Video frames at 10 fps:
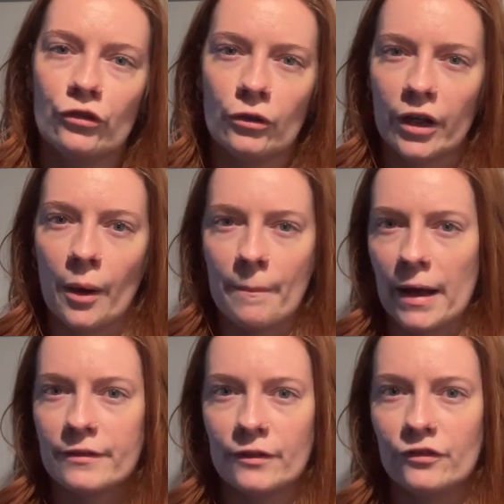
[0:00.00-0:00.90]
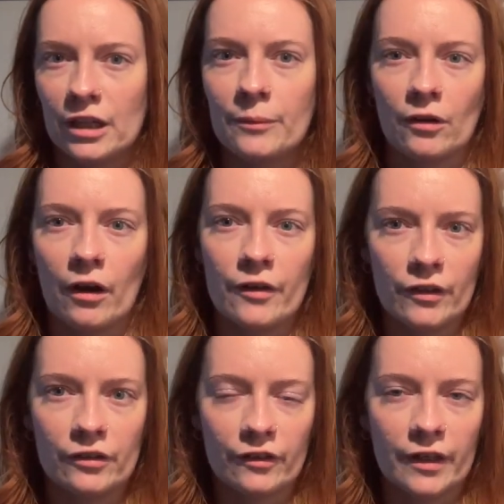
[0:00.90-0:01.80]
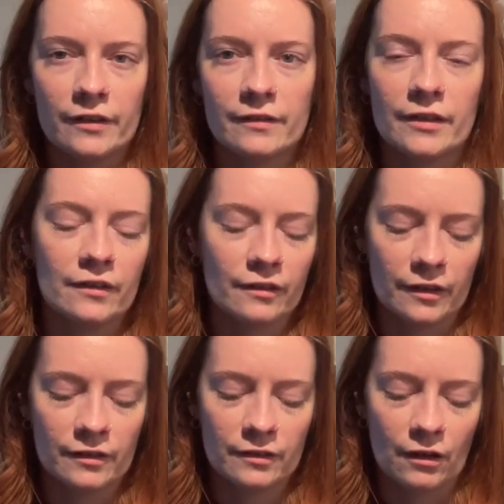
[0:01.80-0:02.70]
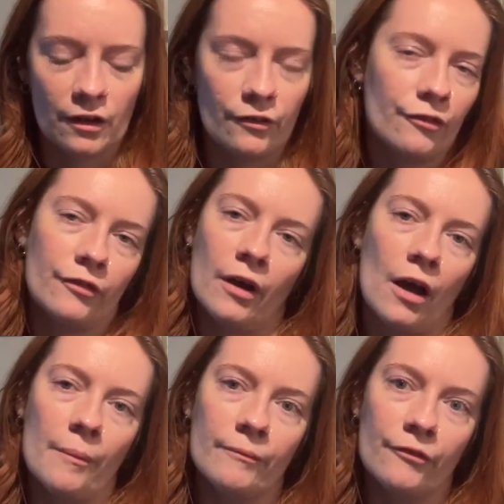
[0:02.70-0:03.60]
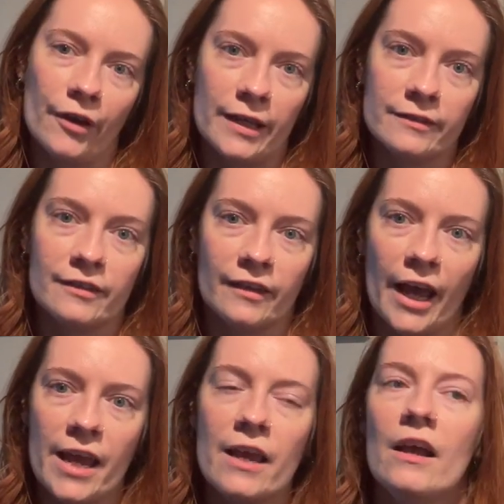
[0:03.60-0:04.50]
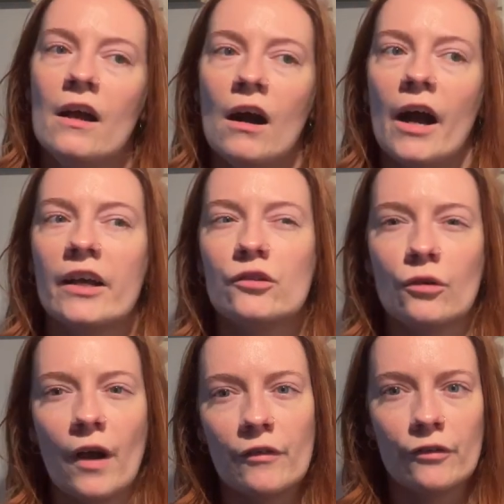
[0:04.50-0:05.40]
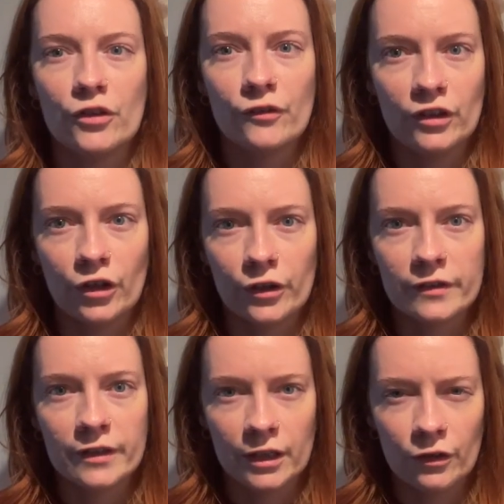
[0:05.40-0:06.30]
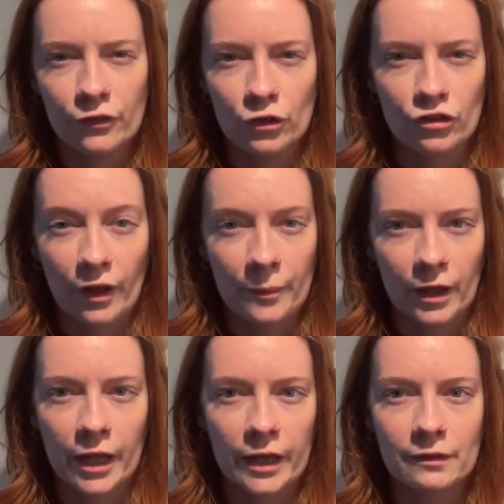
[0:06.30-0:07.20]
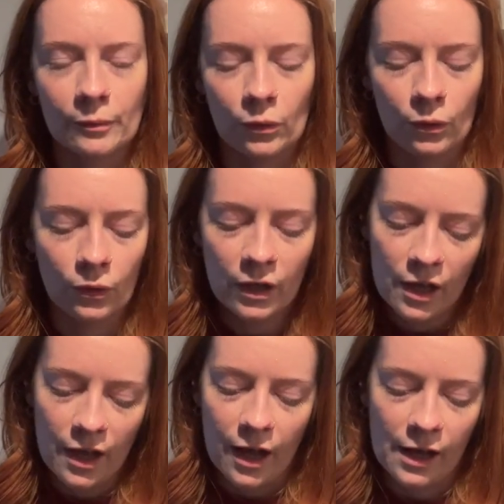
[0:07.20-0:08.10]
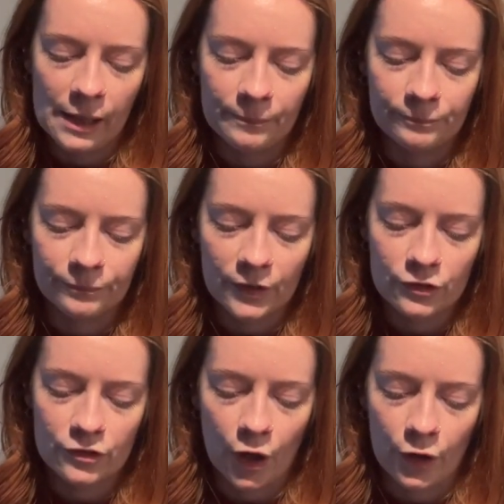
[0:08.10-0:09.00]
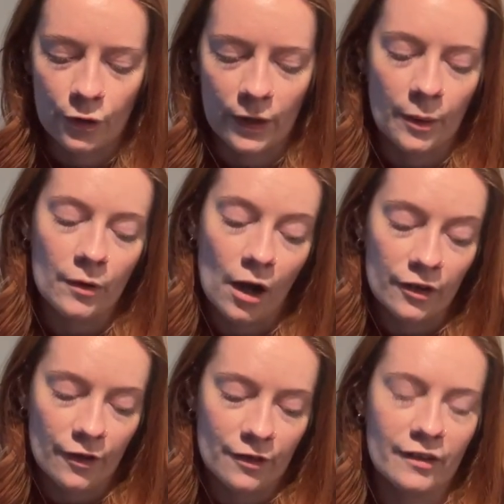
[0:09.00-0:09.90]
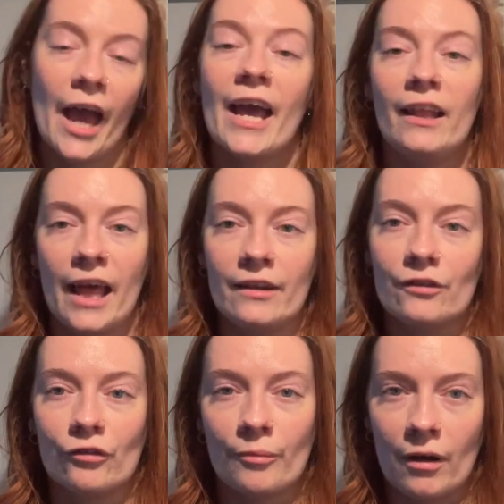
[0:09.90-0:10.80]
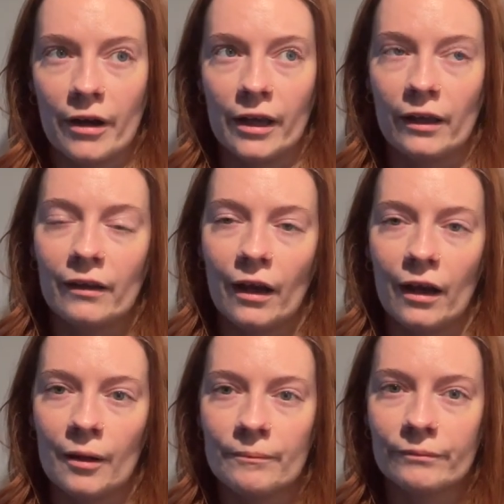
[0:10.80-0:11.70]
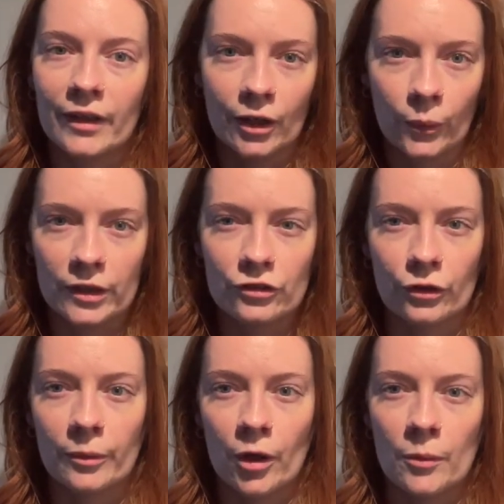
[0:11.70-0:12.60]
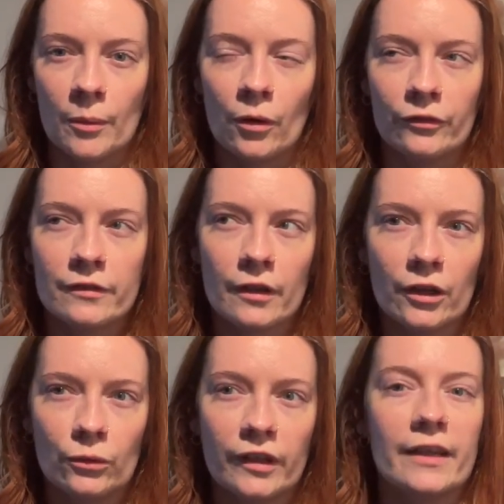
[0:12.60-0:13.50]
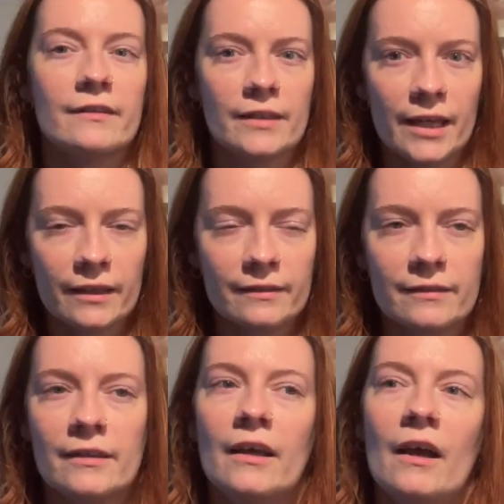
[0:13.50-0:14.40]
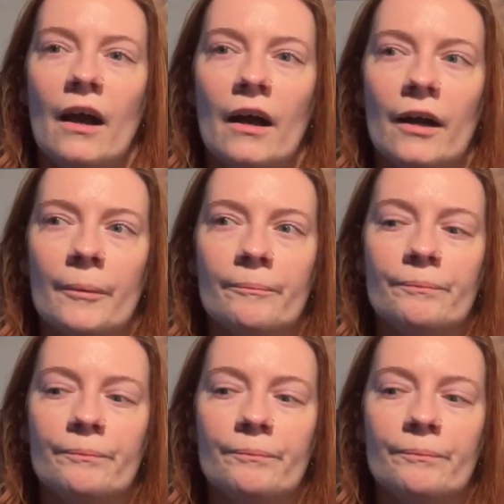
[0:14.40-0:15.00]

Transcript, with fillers: do like a massive deep dive into this, into this kind of um, phase today. I sort of have a few videos in the future that I'm going to explore. Um, so, and I'm kind of at the tail end of my um, inner winter at the moment. I'm on cycle day six. Um,